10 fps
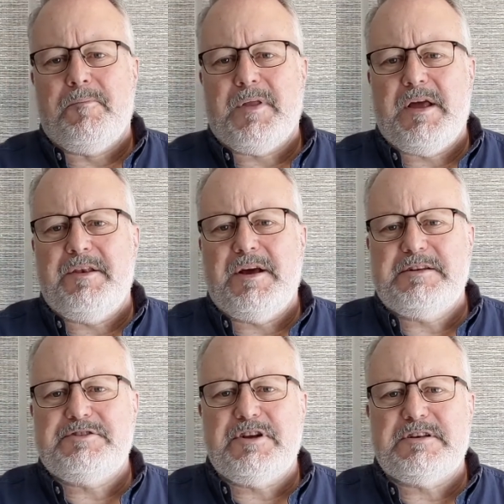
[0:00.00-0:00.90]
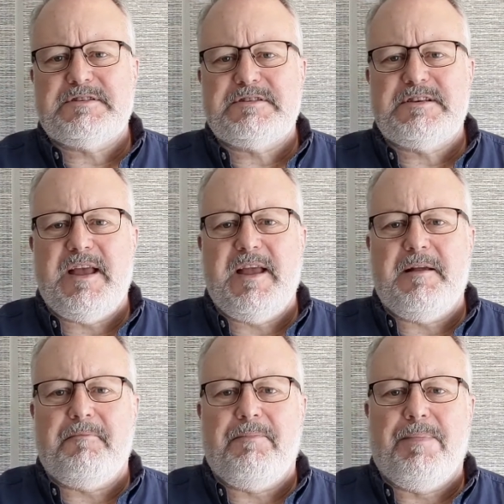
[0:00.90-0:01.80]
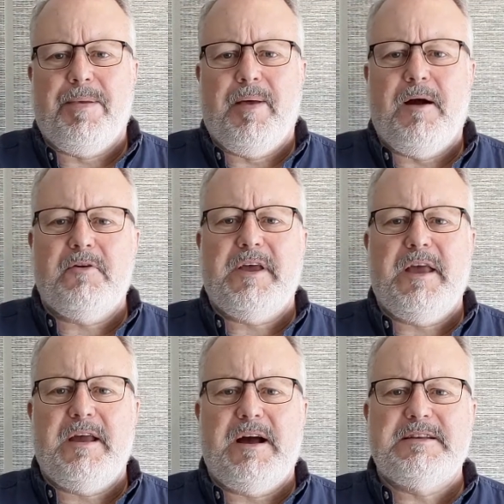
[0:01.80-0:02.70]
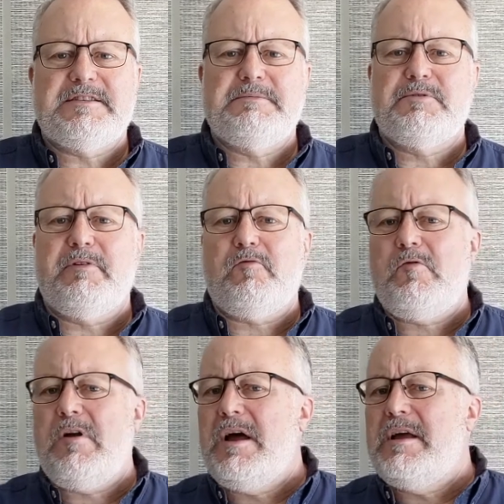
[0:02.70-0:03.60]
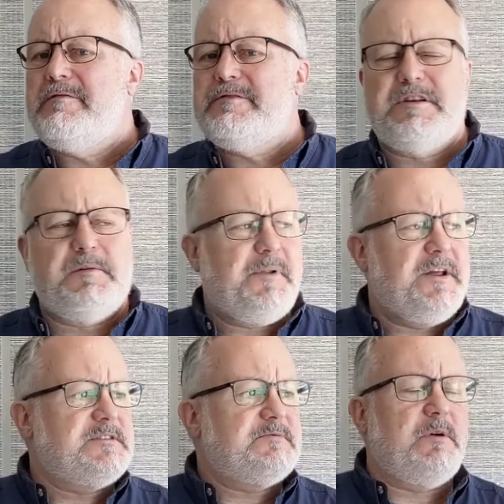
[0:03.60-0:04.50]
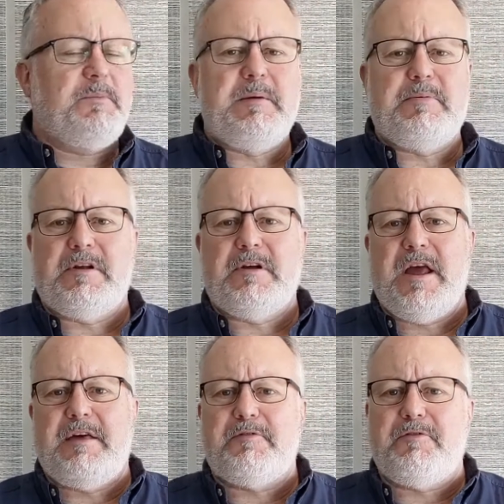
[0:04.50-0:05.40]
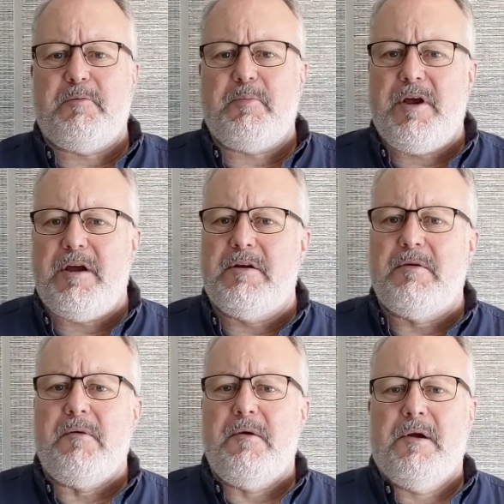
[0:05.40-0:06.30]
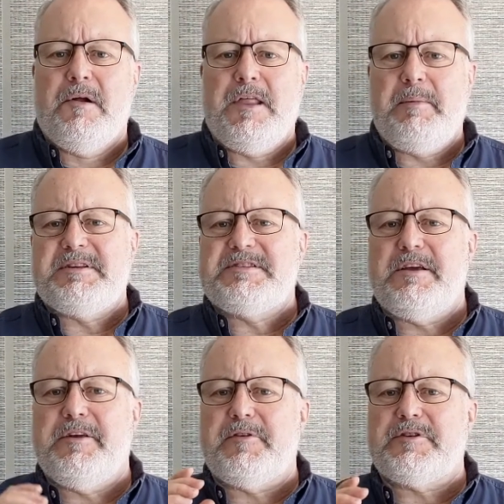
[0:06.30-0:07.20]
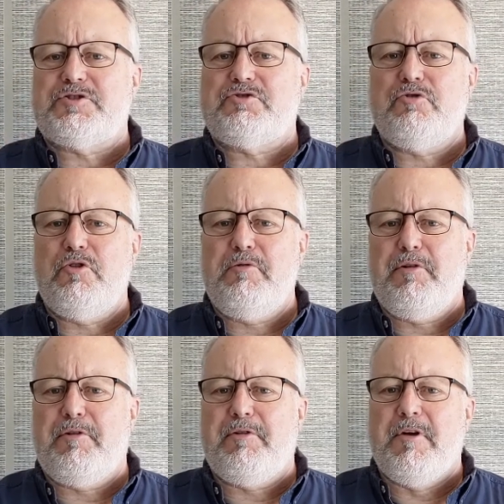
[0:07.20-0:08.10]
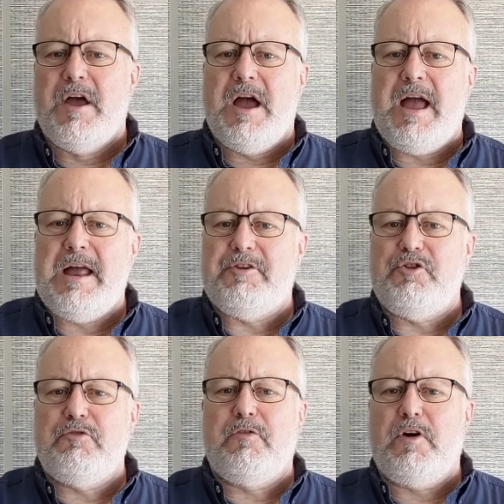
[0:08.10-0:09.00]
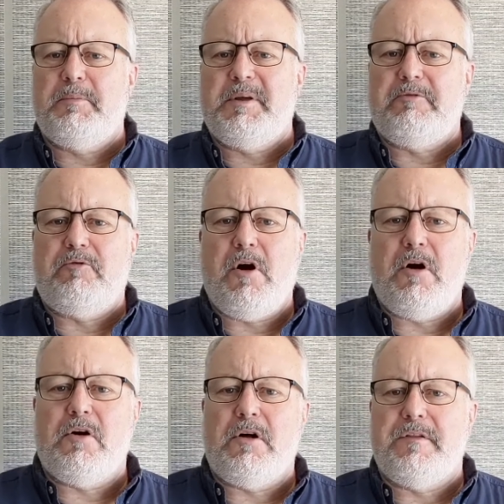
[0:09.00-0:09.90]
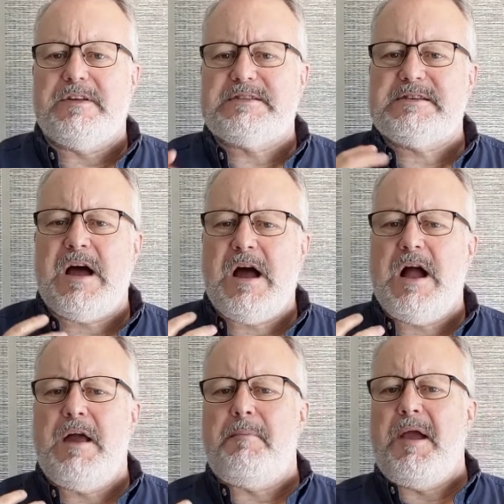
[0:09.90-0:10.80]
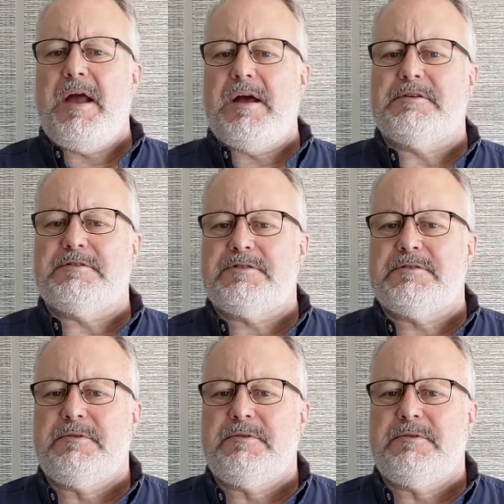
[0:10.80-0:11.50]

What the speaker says: And not just saying, okay, I seem to have arrived in a place where people are gathered for prayer. Let me tell you the truth, and you've all been wrong all this time, and